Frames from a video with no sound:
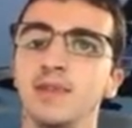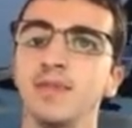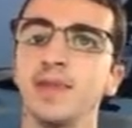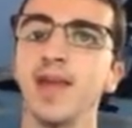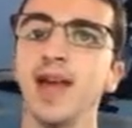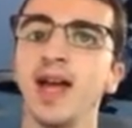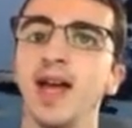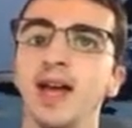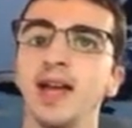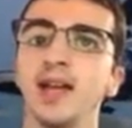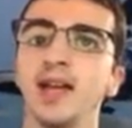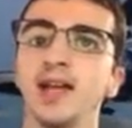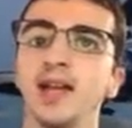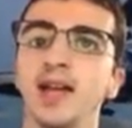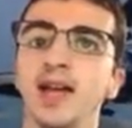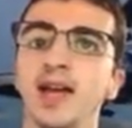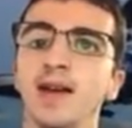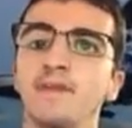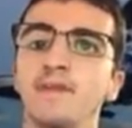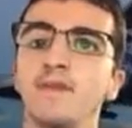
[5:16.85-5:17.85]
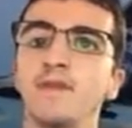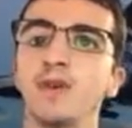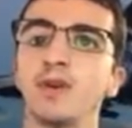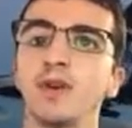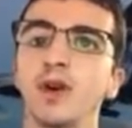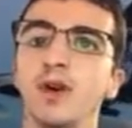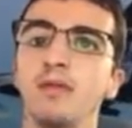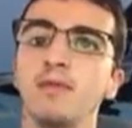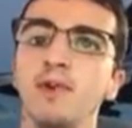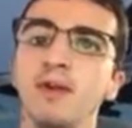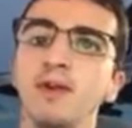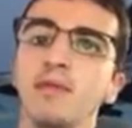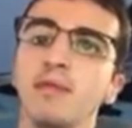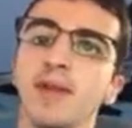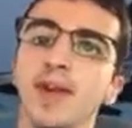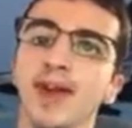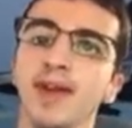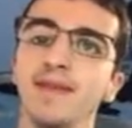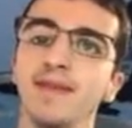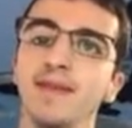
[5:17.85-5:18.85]
that will go off
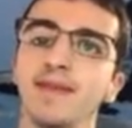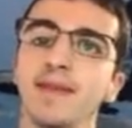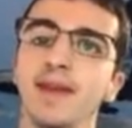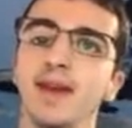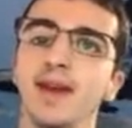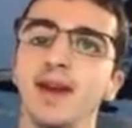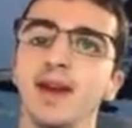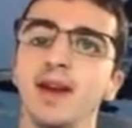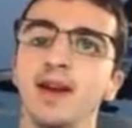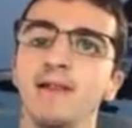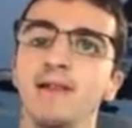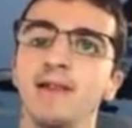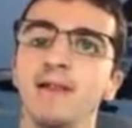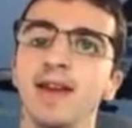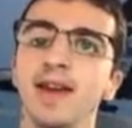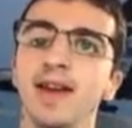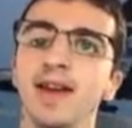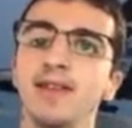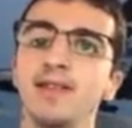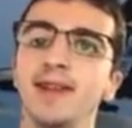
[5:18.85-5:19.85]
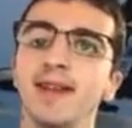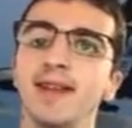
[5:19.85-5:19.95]
if for any